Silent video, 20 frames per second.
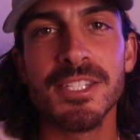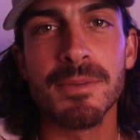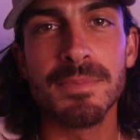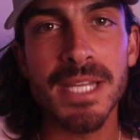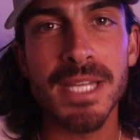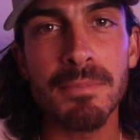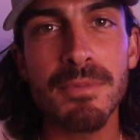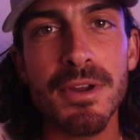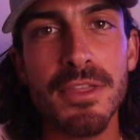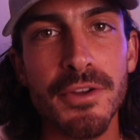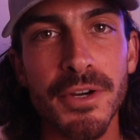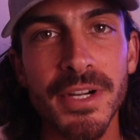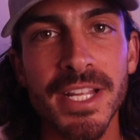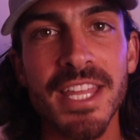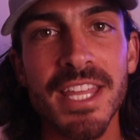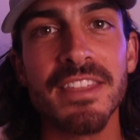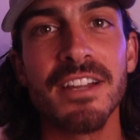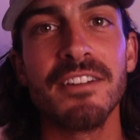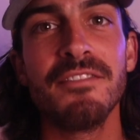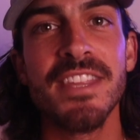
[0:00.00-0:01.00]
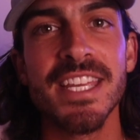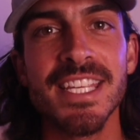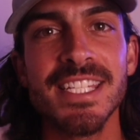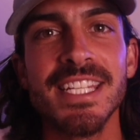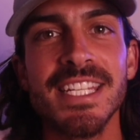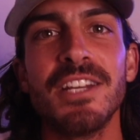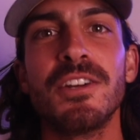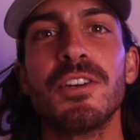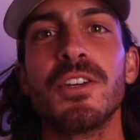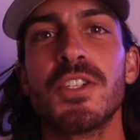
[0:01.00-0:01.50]
September 30th of
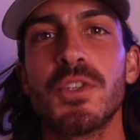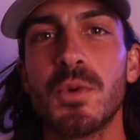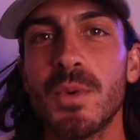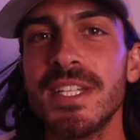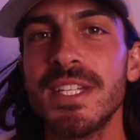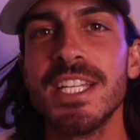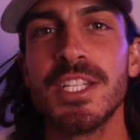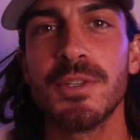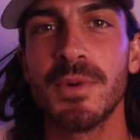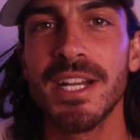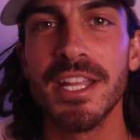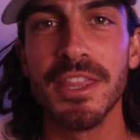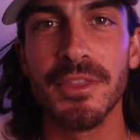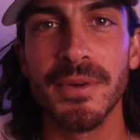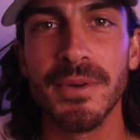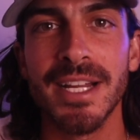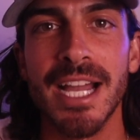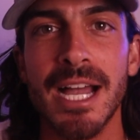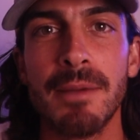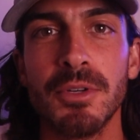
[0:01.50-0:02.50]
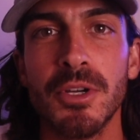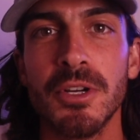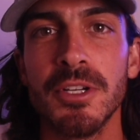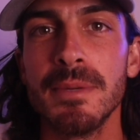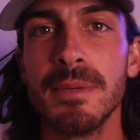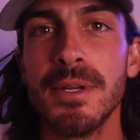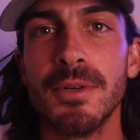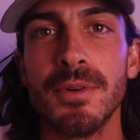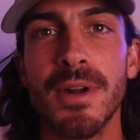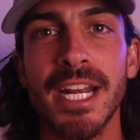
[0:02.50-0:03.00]
this year, 2023, I'm going
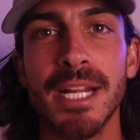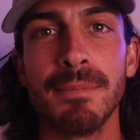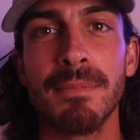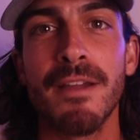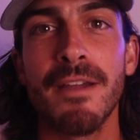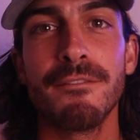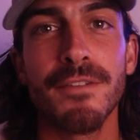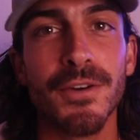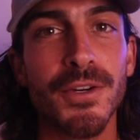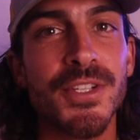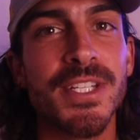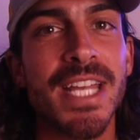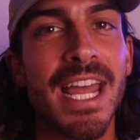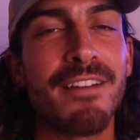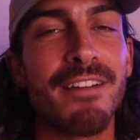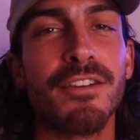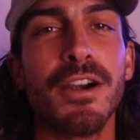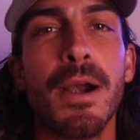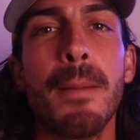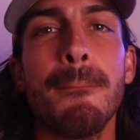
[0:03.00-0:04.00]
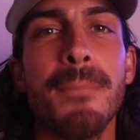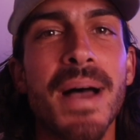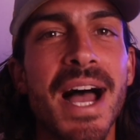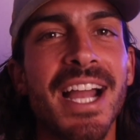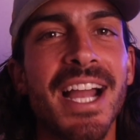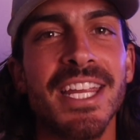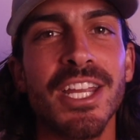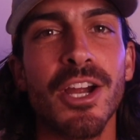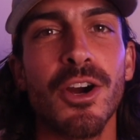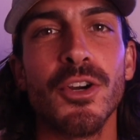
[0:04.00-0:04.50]
to be running my first ever
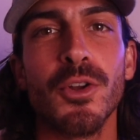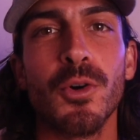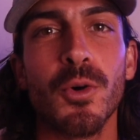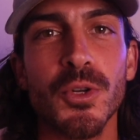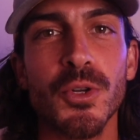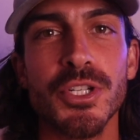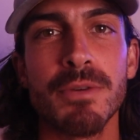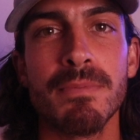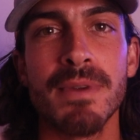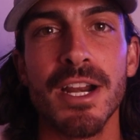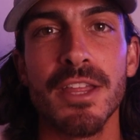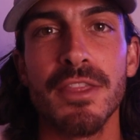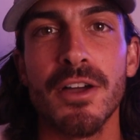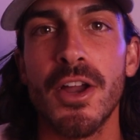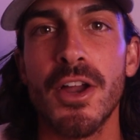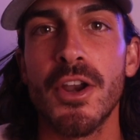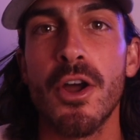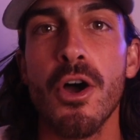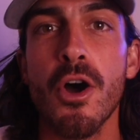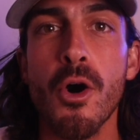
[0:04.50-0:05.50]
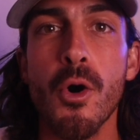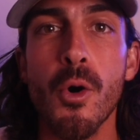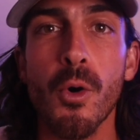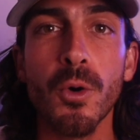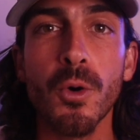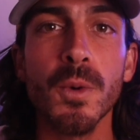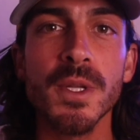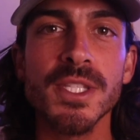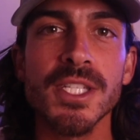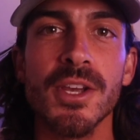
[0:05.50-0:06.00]
backyard ultramarathon,
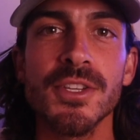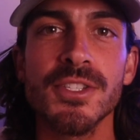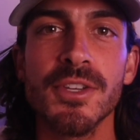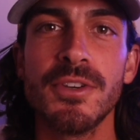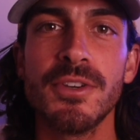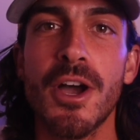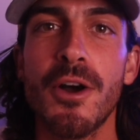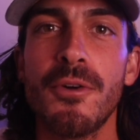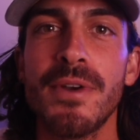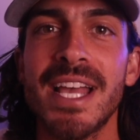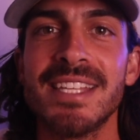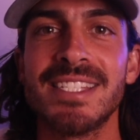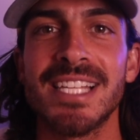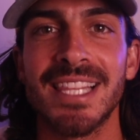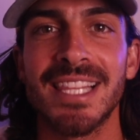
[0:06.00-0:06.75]
or what's also known as